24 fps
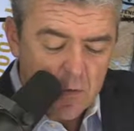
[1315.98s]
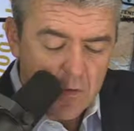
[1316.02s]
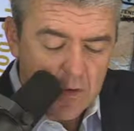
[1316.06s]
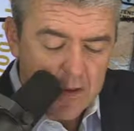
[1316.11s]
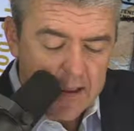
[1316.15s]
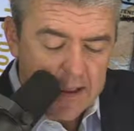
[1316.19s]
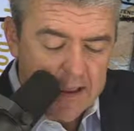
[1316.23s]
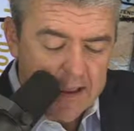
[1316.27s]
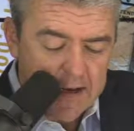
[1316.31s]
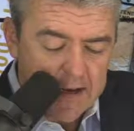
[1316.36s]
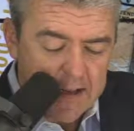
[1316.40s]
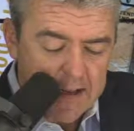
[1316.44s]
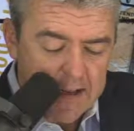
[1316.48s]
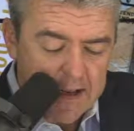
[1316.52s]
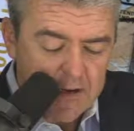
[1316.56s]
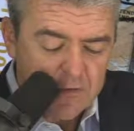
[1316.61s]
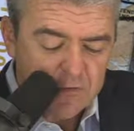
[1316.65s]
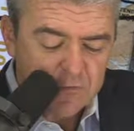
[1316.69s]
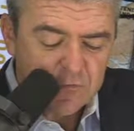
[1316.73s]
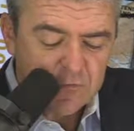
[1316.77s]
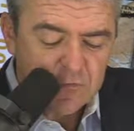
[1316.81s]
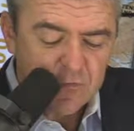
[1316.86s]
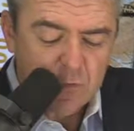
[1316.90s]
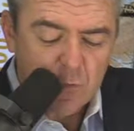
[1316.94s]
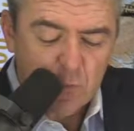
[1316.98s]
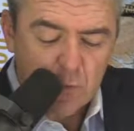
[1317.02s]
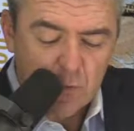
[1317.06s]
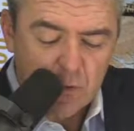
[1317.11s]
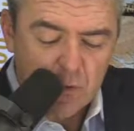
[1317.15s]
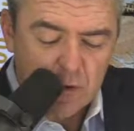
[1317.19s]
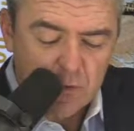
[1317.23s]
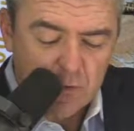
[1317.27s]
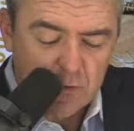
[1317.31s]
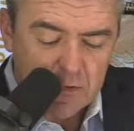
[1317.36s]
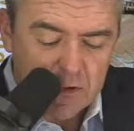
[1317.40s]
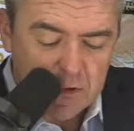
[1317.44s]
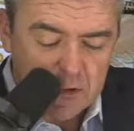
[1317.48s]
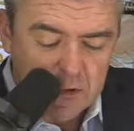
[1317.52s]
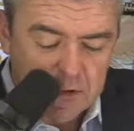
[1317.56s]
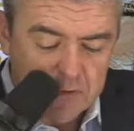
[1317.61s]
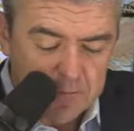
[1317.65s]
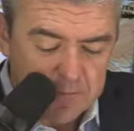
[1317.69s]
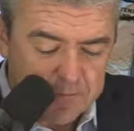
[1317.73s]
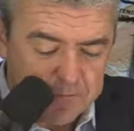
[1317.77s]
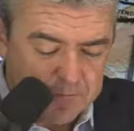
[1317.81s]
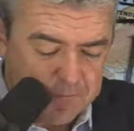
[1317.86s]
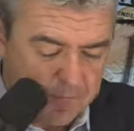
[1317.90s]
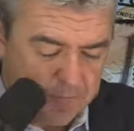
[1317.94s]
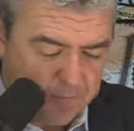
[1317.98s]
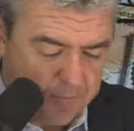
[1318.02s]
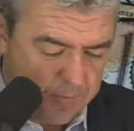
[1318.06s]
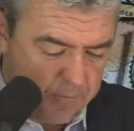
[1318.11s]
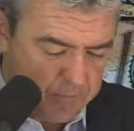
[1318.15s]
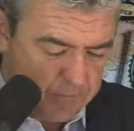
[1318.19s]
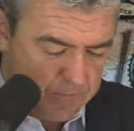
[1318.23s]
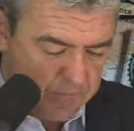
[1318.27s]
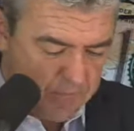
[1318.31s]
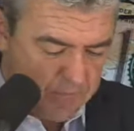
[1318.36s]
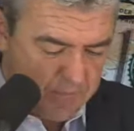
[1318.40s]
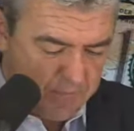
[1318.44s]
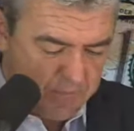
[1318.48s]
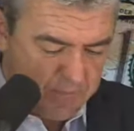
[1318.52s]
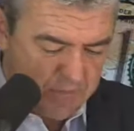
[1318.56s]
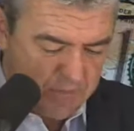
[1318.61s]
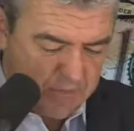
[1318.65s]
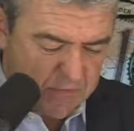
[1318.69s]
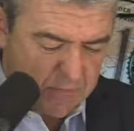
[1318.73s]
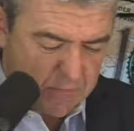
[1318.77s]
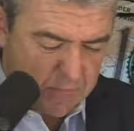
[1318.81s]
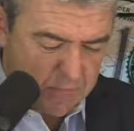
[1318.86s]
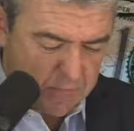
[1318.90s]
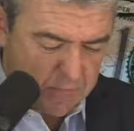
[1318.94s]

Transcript: at a squirrel hunt. Let's see if that's squirrel.